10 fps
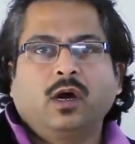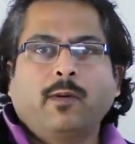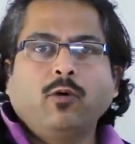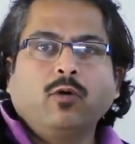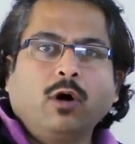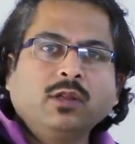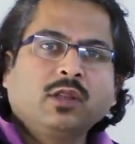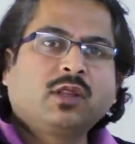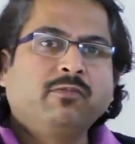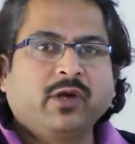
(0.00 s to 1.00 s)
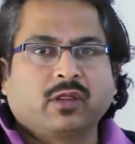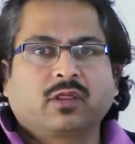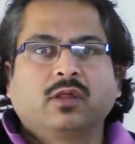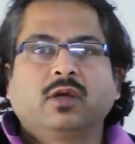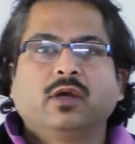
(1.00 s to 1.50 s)
about all the
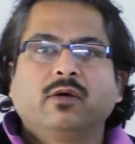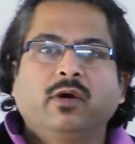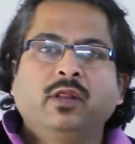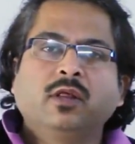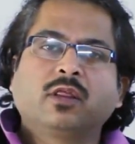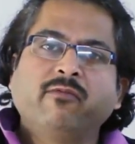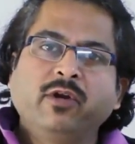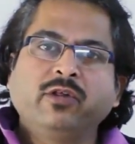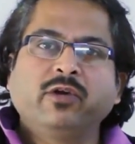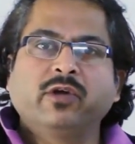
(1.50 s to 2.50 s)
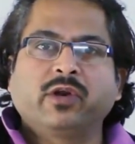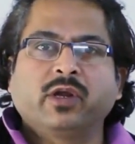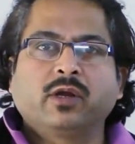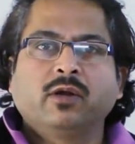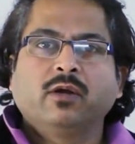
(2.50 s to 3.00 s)
subjects in the civil
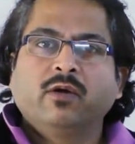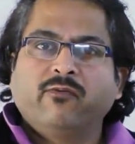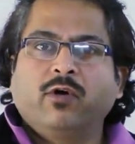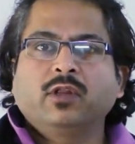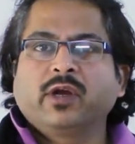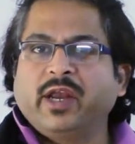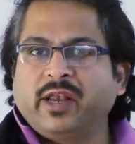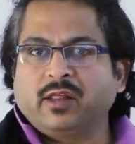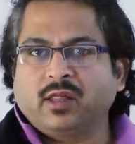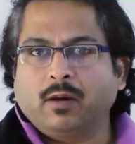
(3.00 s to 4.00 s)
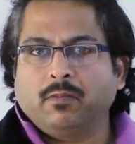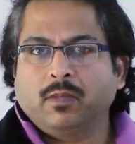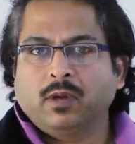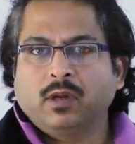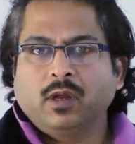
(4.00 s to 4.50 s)
engineering for the GATE
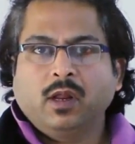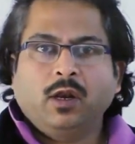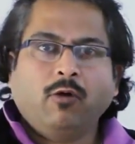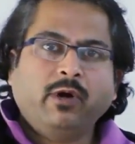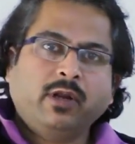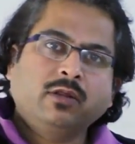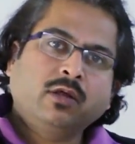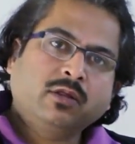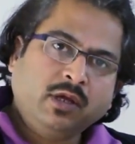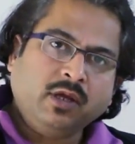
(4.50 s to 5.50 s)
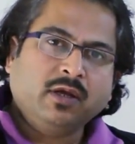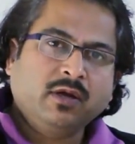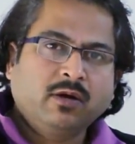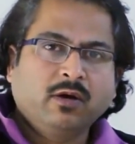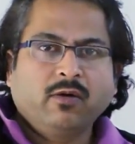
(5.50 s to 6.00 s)
exam, now let us just
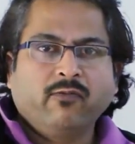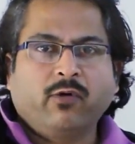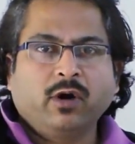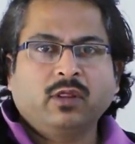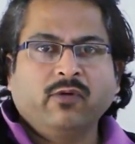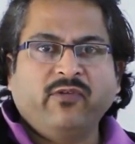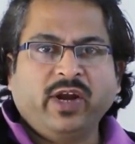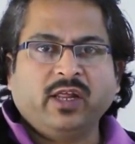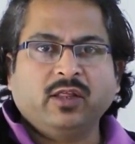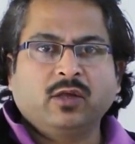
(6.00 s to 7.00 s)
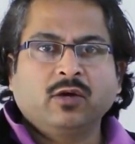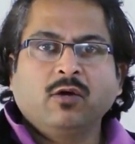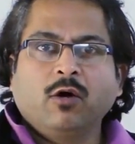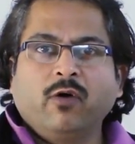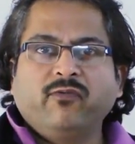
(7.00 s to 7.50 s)
see what is the
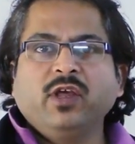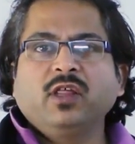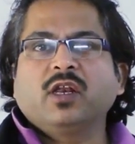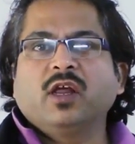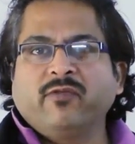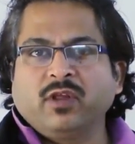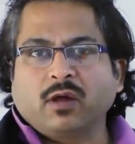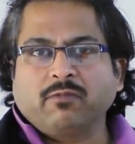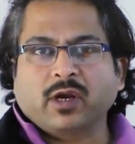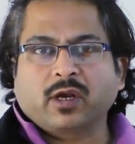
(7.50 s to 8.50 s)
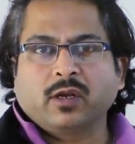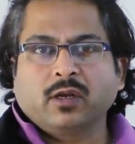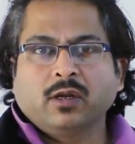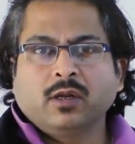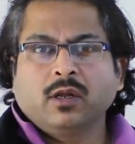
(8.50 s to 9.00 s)
weightage of each and every subject.
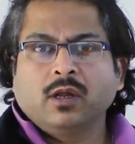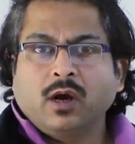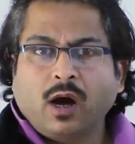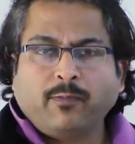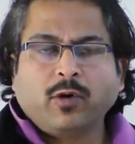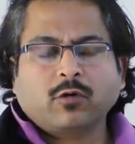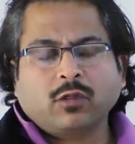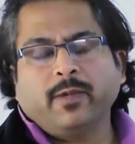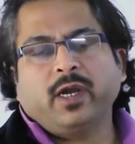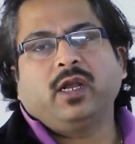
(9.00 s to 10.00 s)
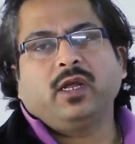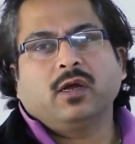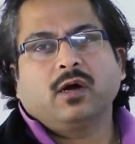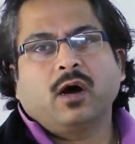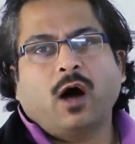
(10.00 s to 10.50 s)

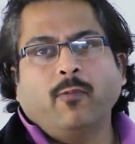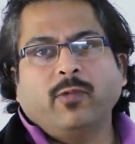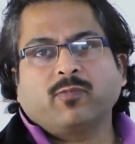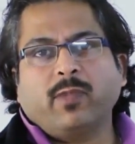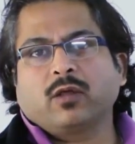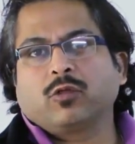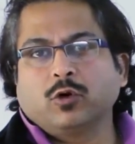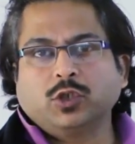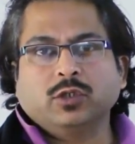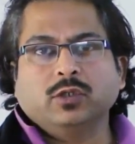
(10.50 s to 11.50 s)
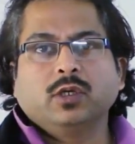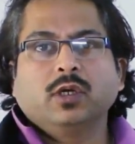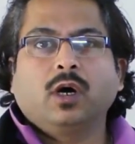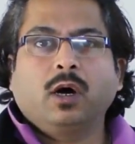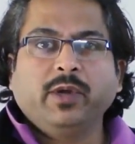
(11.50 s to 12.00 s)
Approximately how much marks
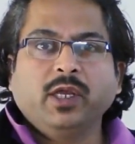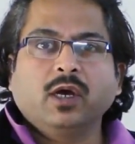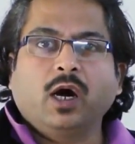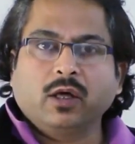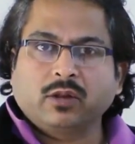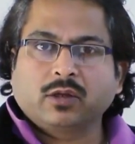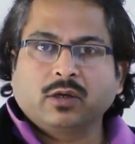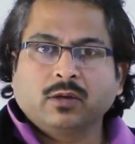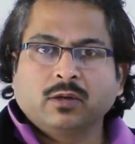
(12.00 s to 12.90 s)
question are being asked.